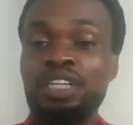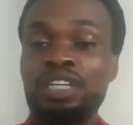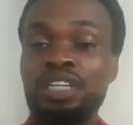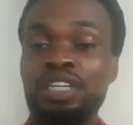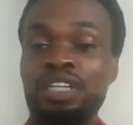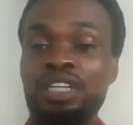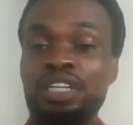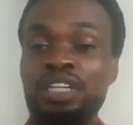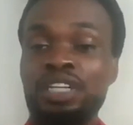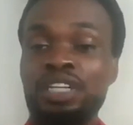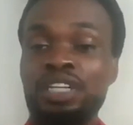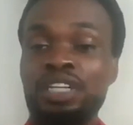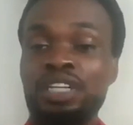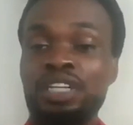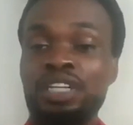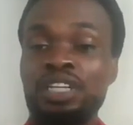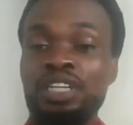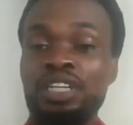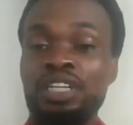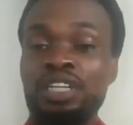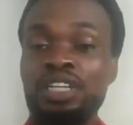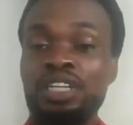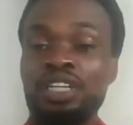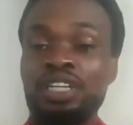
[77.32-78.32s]
It was a
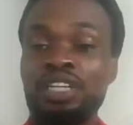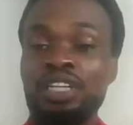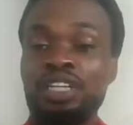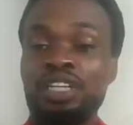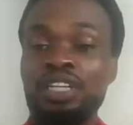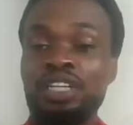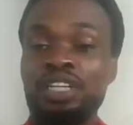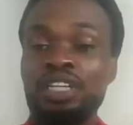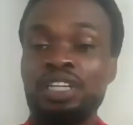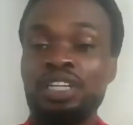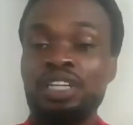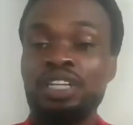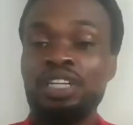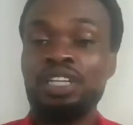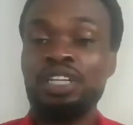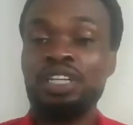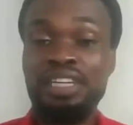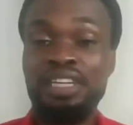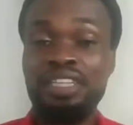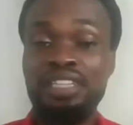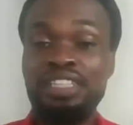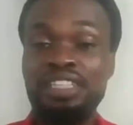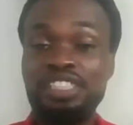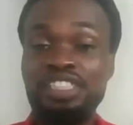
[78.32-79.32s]
reminder that in
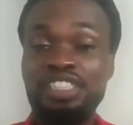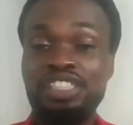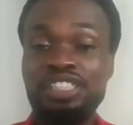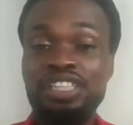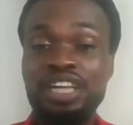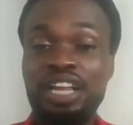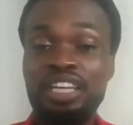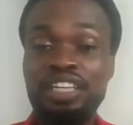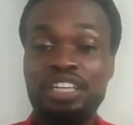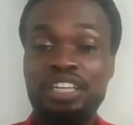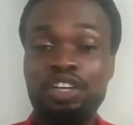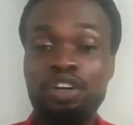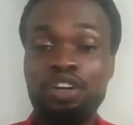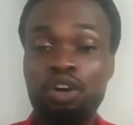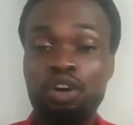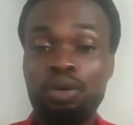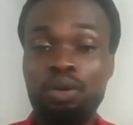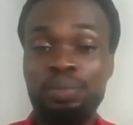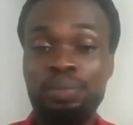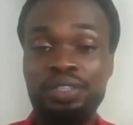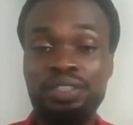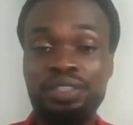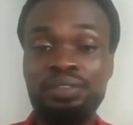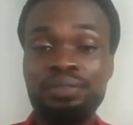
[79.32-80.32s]
the digital
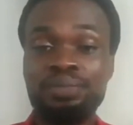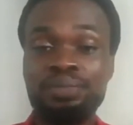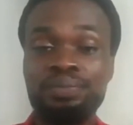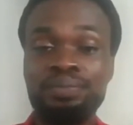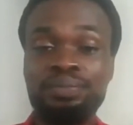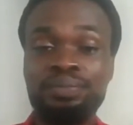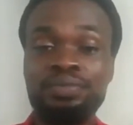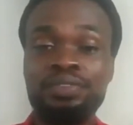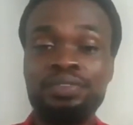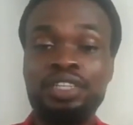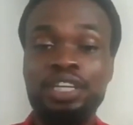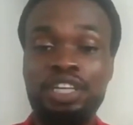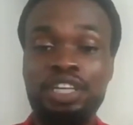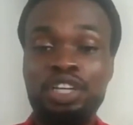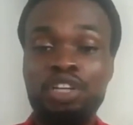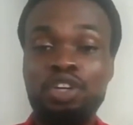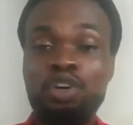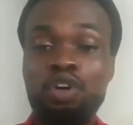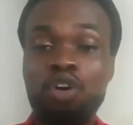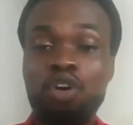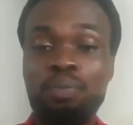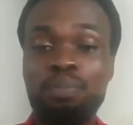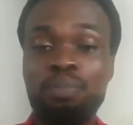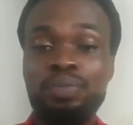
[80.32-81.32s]
economy,
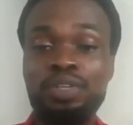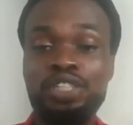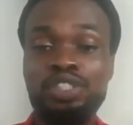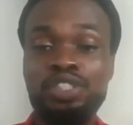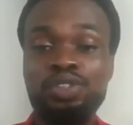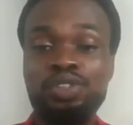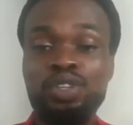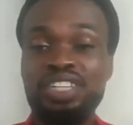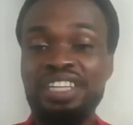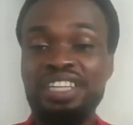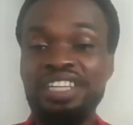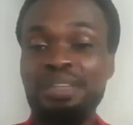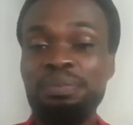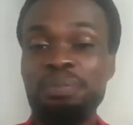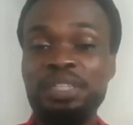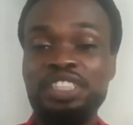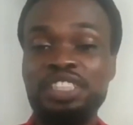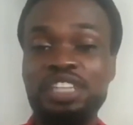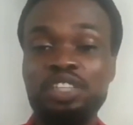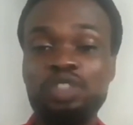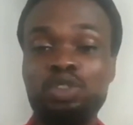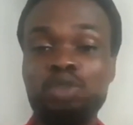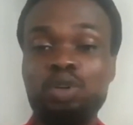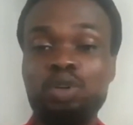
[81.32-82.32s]
income is not
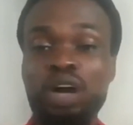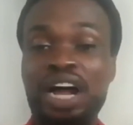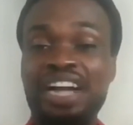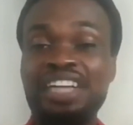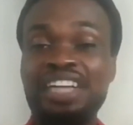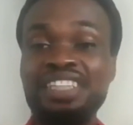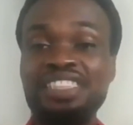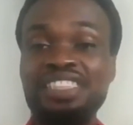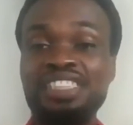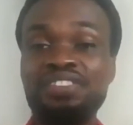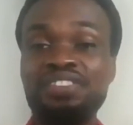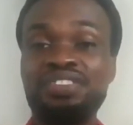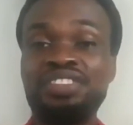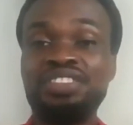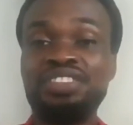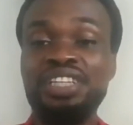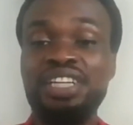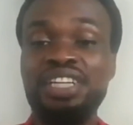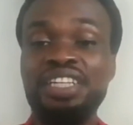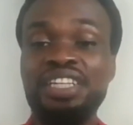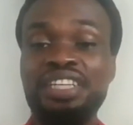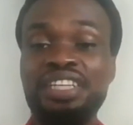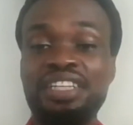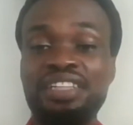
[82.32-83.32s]
limited to active
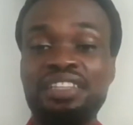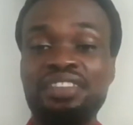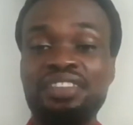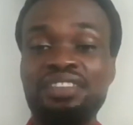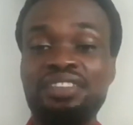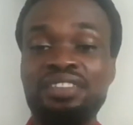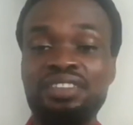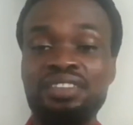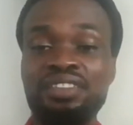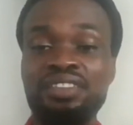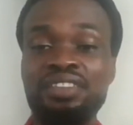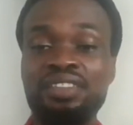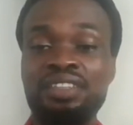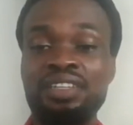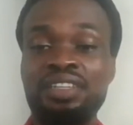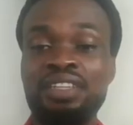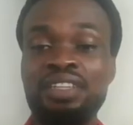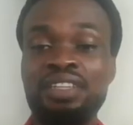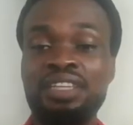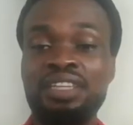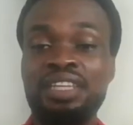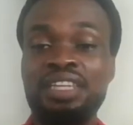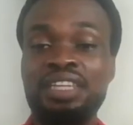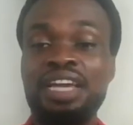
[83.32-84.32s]
trading.
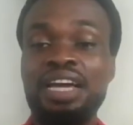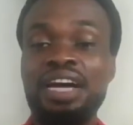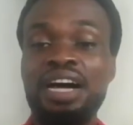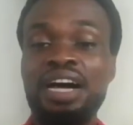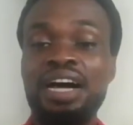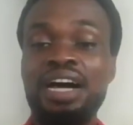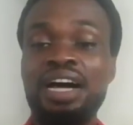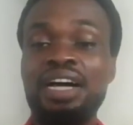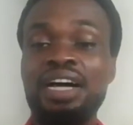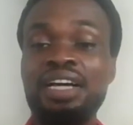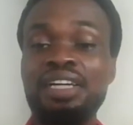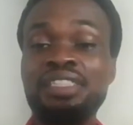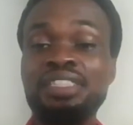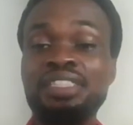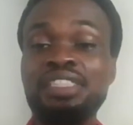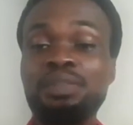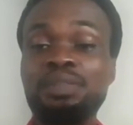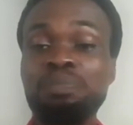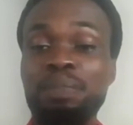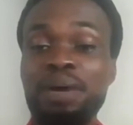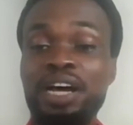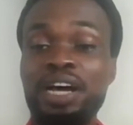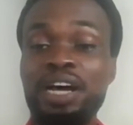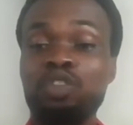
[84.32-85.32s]
There are
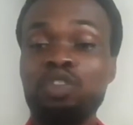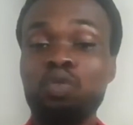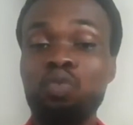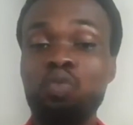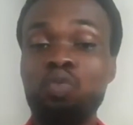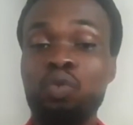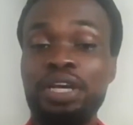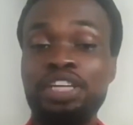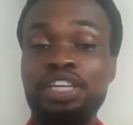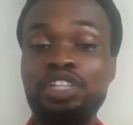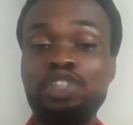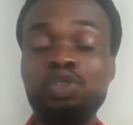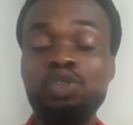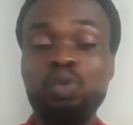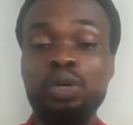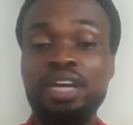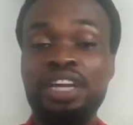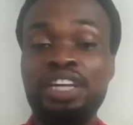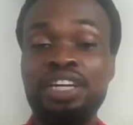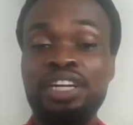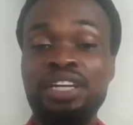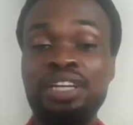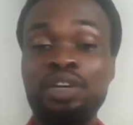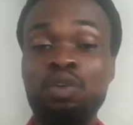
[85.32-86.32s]
smart ways to
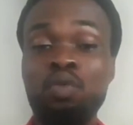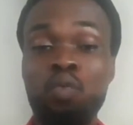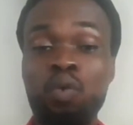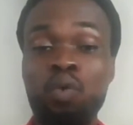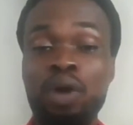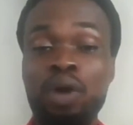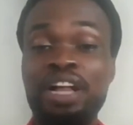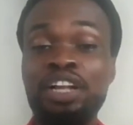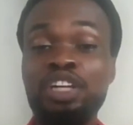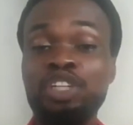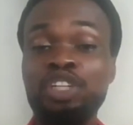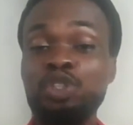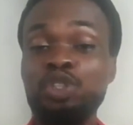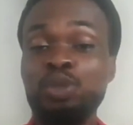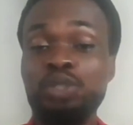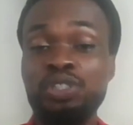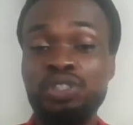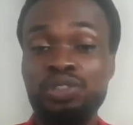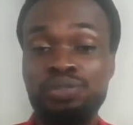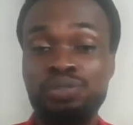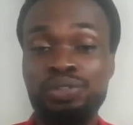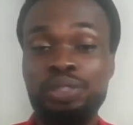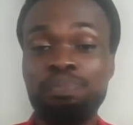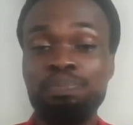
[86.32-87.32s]
earn while you
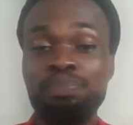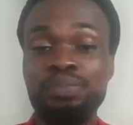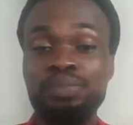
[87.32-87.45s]
sleep.